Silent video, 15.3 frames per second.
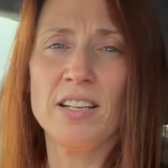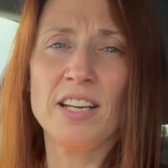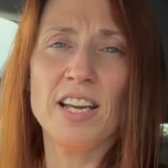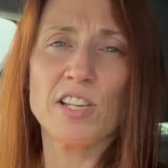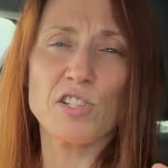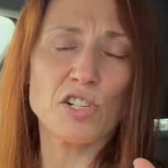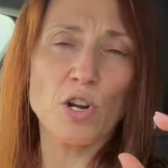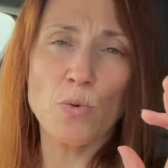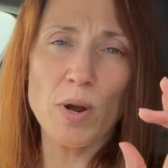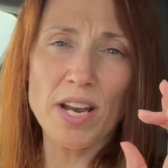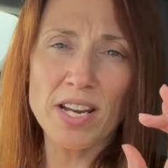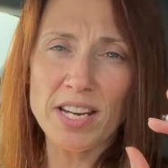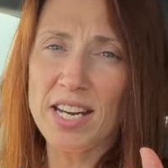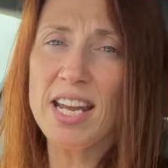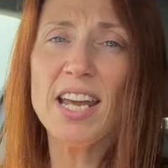It's nowhere
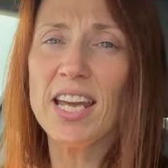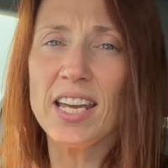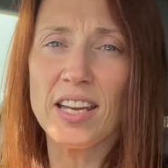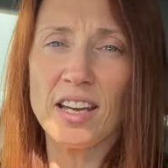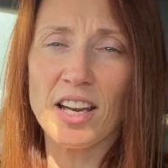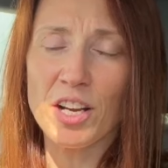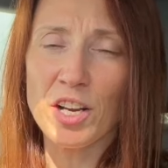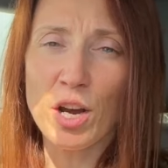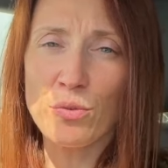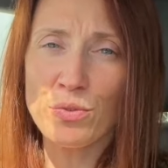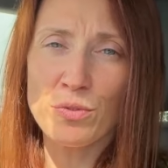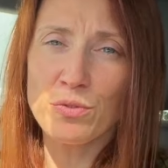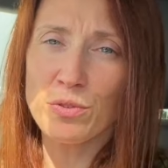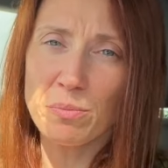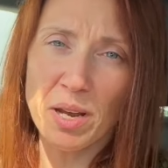near enough
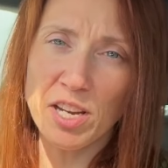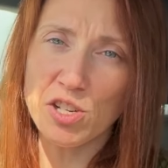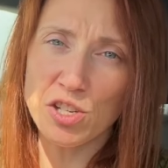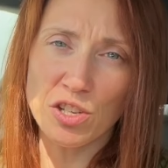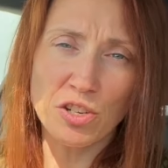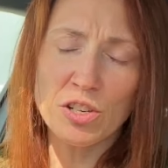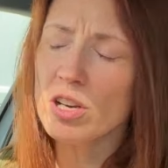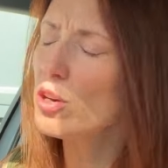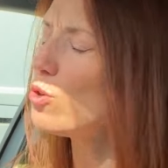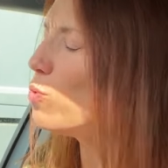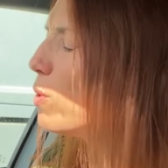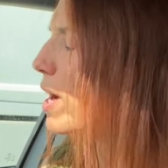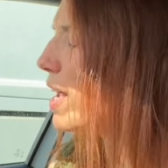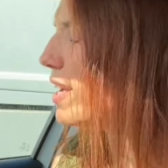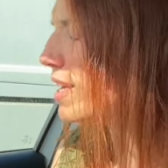information,
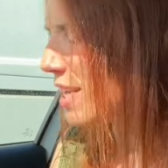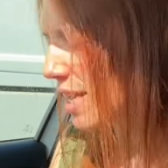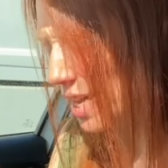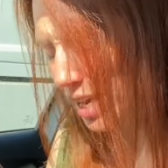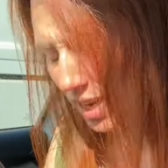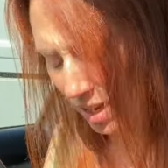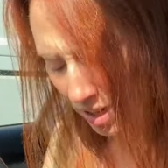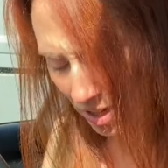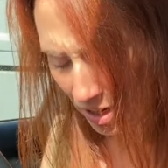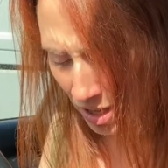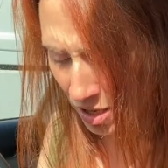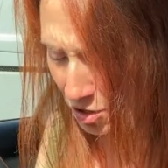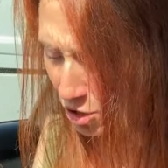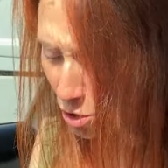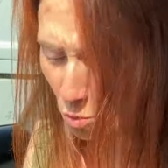nowhere near.
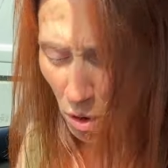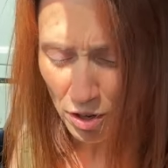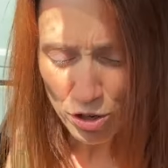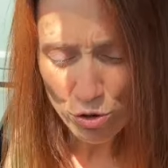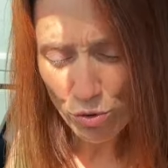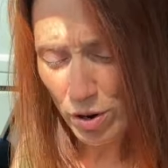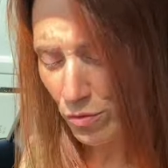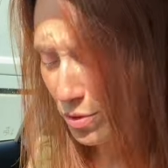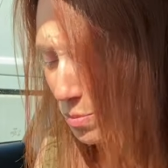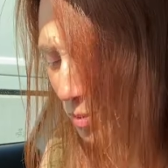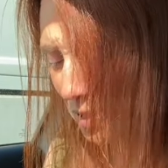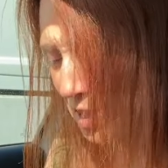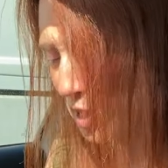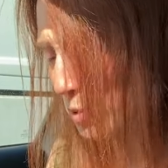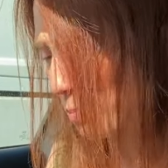No wonder
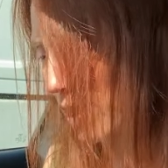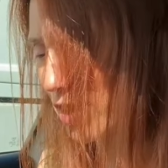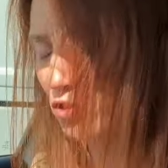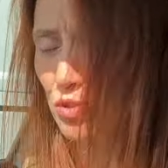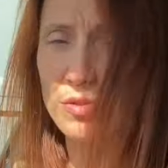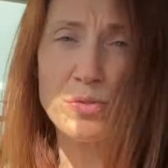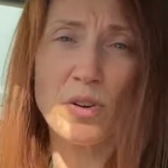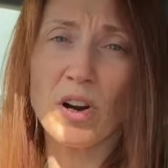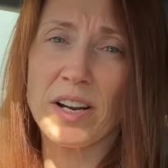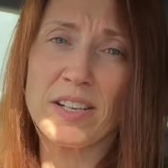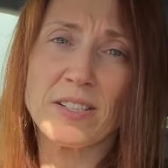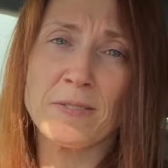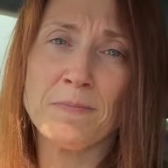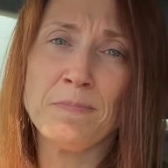everybody's petrified.